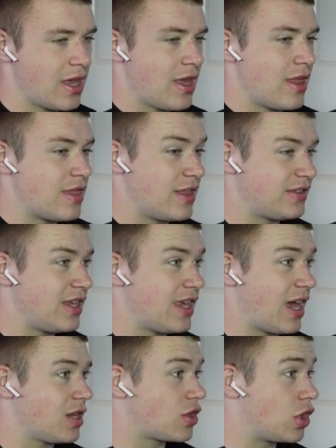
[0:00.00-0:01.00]
the seat
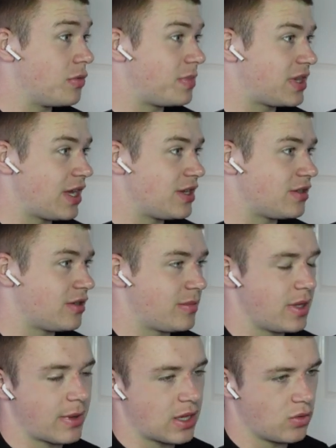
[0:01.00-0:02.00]
height could potentially
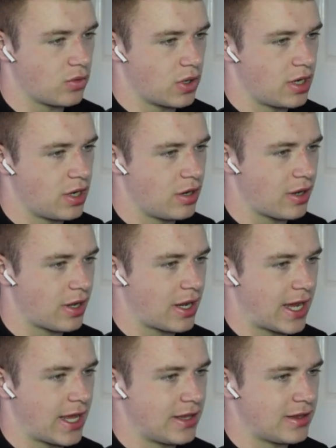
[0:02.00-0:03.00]
be a bit lower,
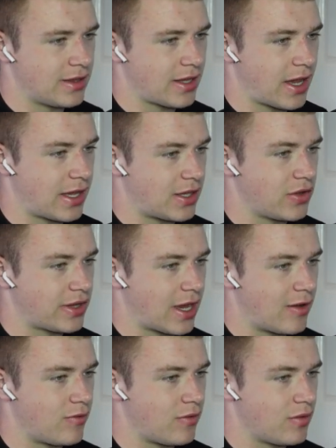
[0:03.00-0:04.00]
and I could
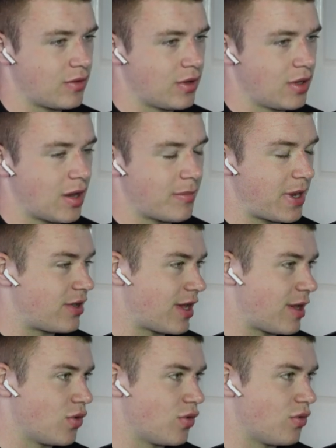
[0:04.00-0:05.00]
have a better
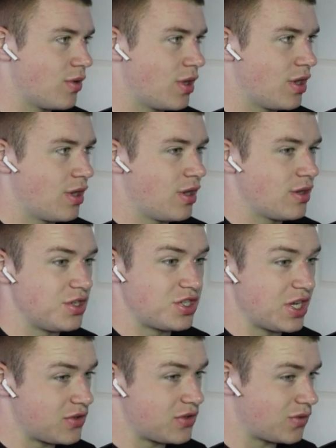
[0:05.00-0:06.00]
tempo, then
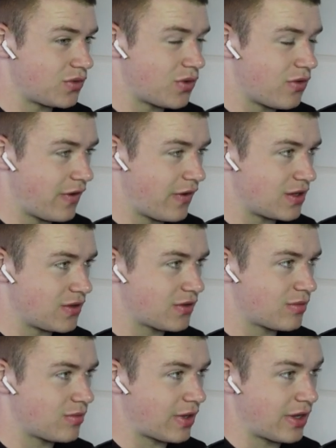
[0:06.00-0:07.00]
change those two
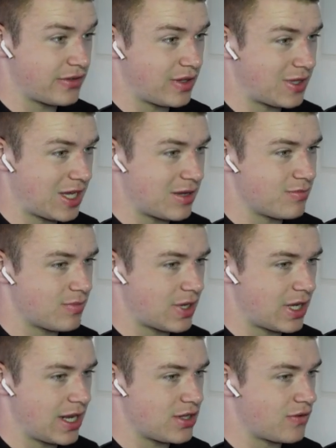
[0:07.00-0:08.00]
things at the same time,
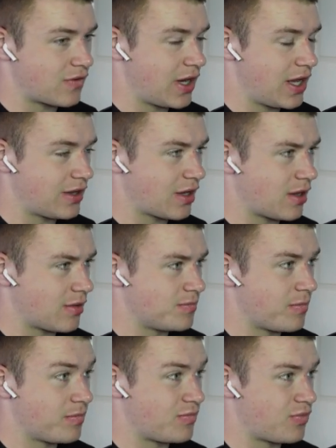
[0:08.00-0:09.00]
and then you've created a
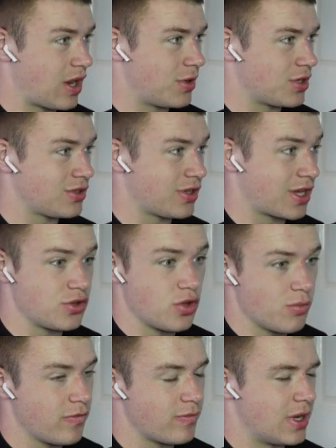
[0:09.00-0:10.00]
pretty much like a
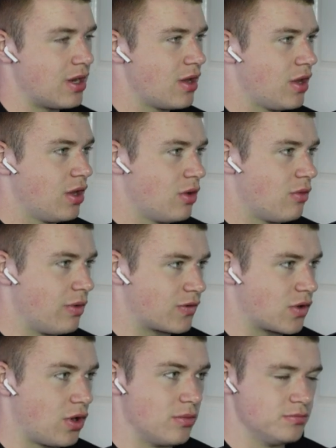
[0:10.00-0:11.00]
new movement where you've
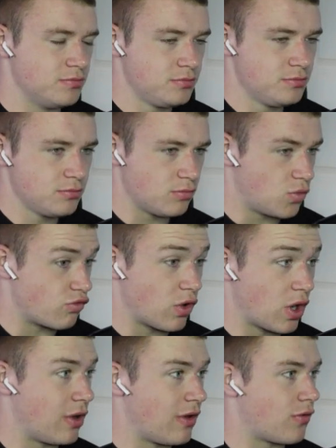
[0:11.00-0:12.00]
got more
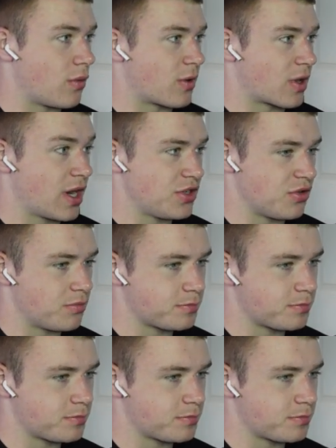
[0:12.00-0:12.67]
runway for progression.